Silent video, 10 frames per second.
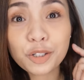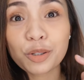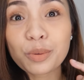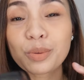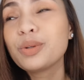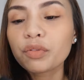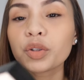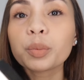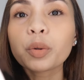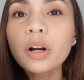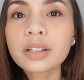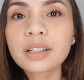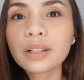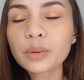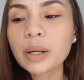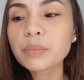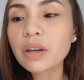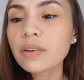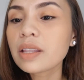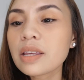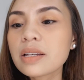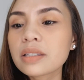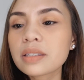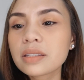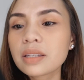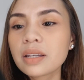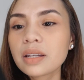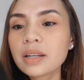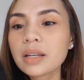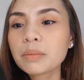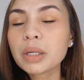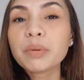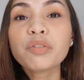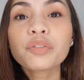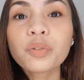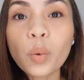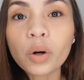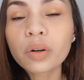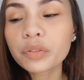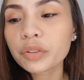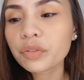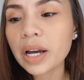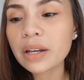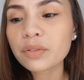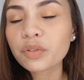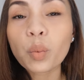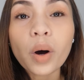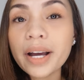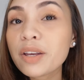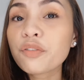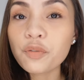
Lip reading: two, for the product alone, I'm giving this maybe 4/5. Why